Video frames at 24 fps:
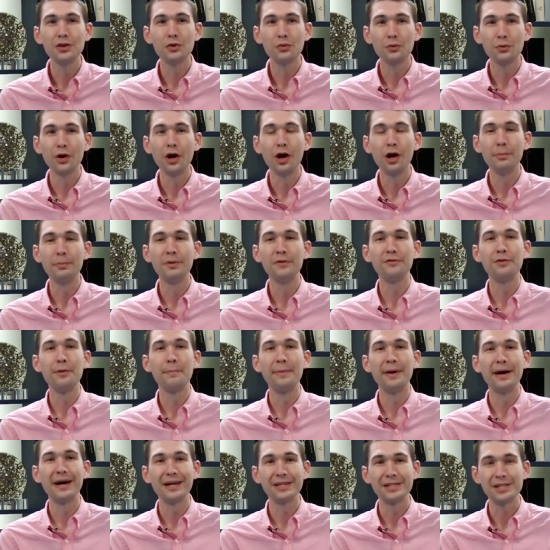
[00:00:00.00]
realm of the
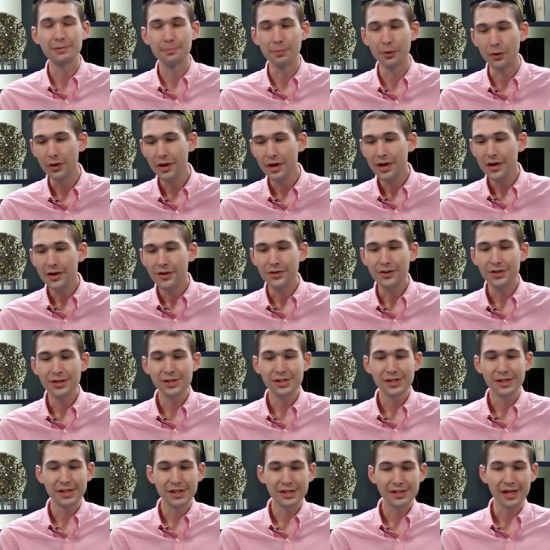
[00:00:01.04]
possible,
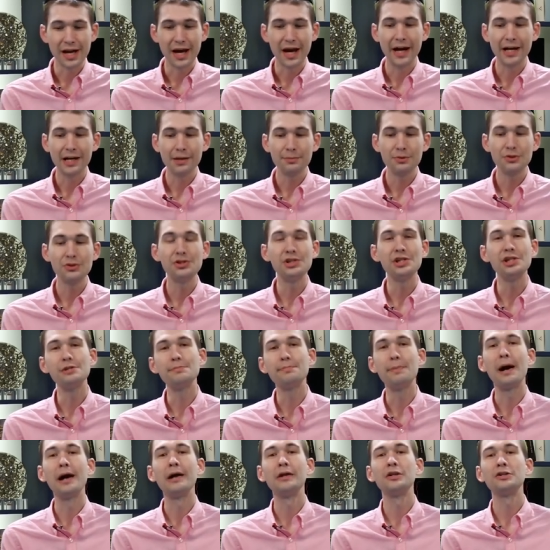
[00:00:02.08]
this is IWC's
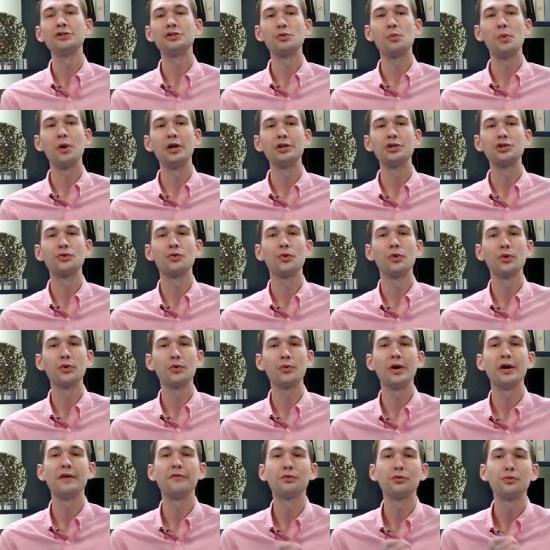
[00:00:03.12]
Pilot's Watch
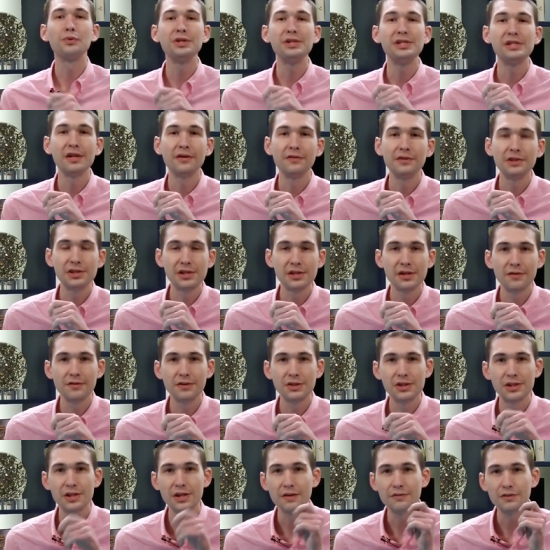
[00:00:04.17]
Chronograph
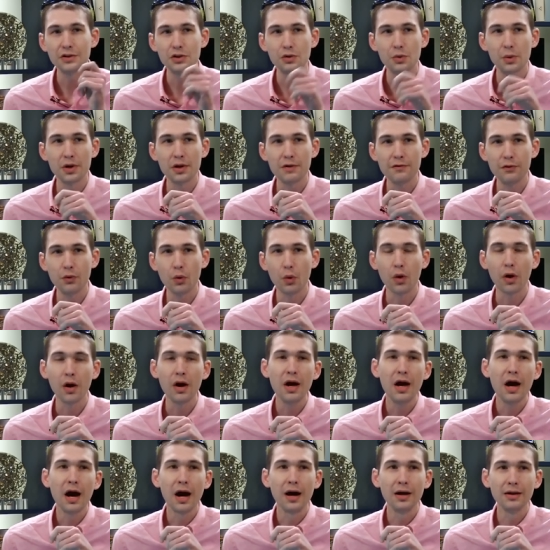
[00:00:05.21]
377724.
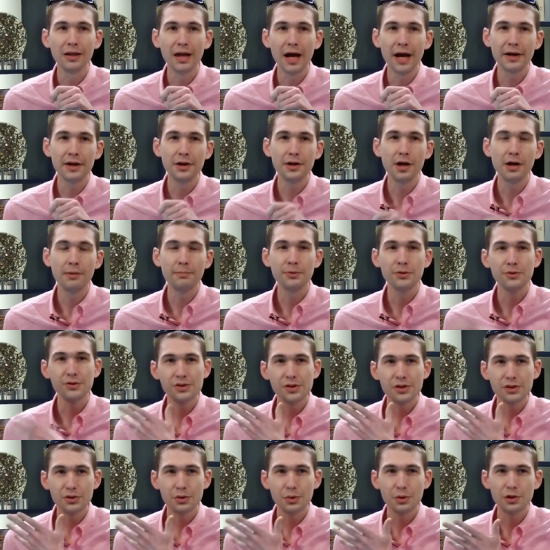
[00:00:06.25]
A lot of
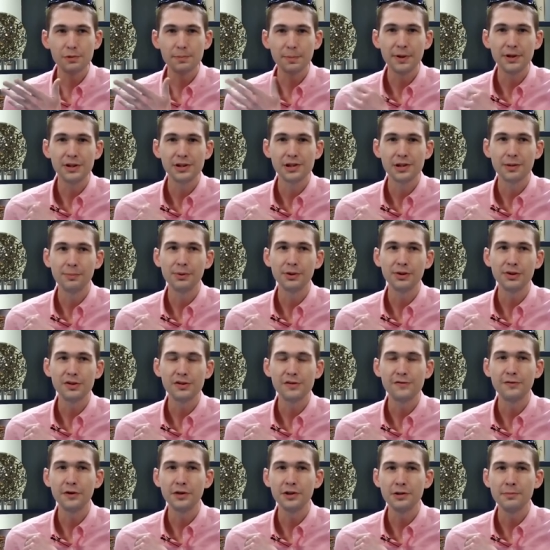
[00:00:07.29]
numbers to explain something
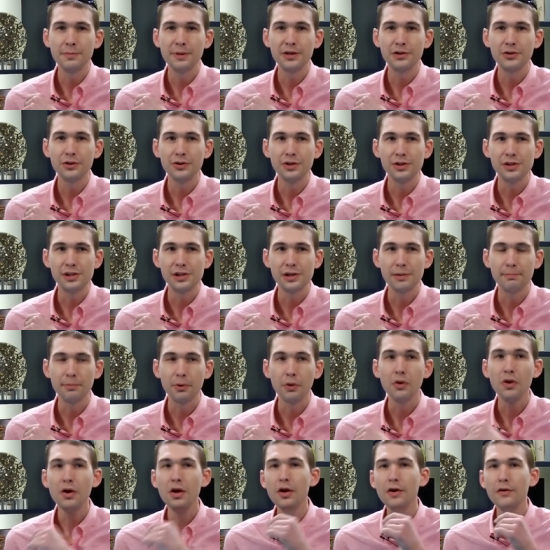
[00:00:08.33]
that's fundamentally
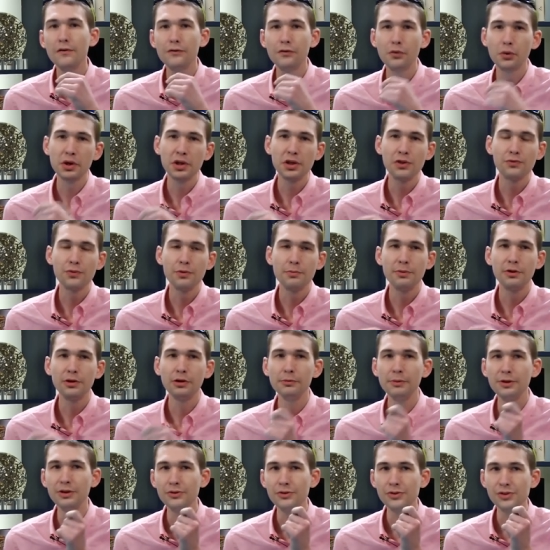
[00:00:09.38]
simple. 43
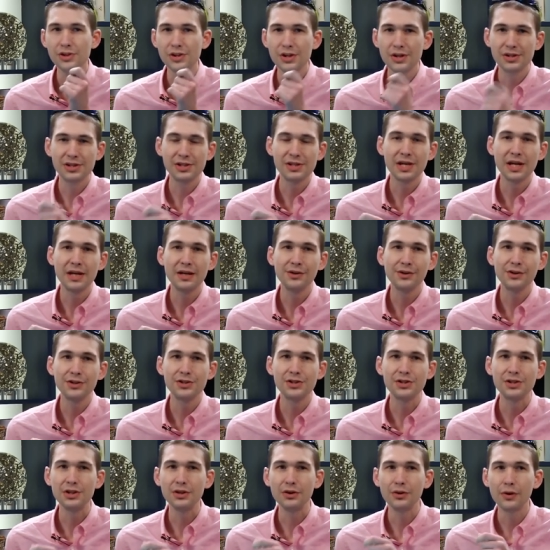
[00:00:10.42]
millimeters stainless
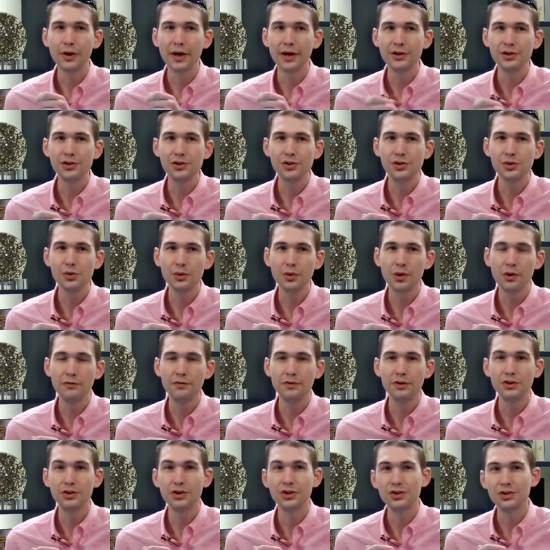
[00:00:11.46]
steel and pseudo
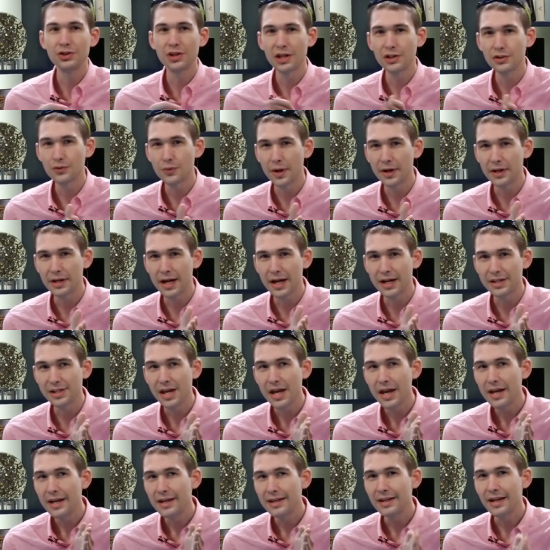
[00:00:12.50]
vintage. That's right, guys.
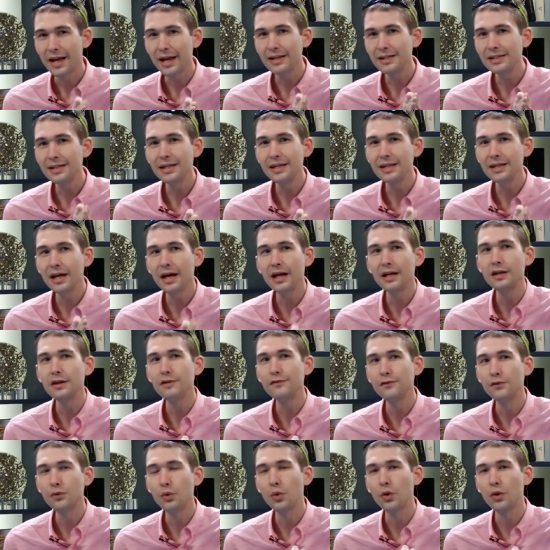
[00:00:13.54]

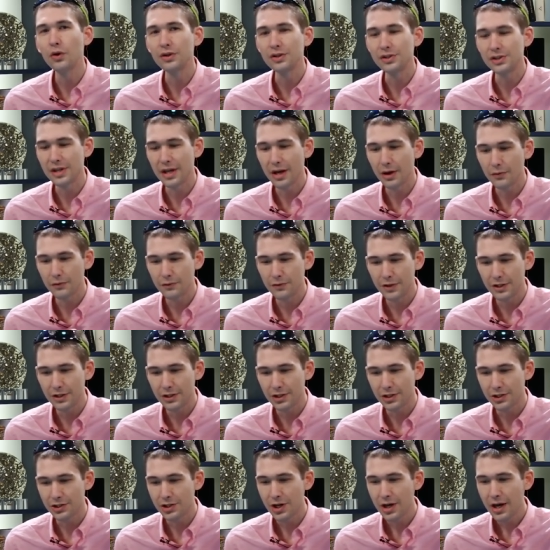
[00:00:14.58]
1994 is now
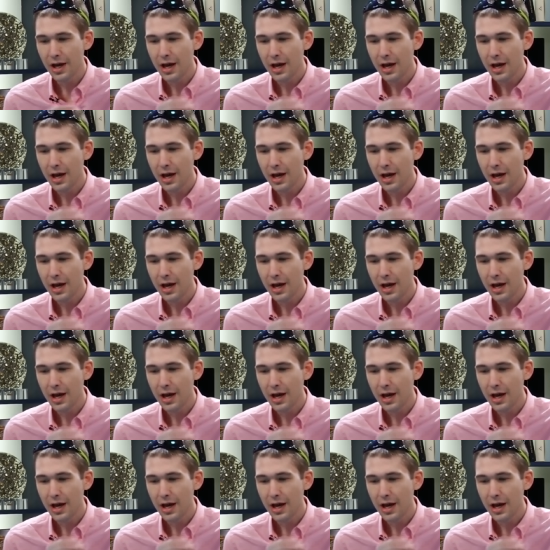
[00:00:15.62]
vintage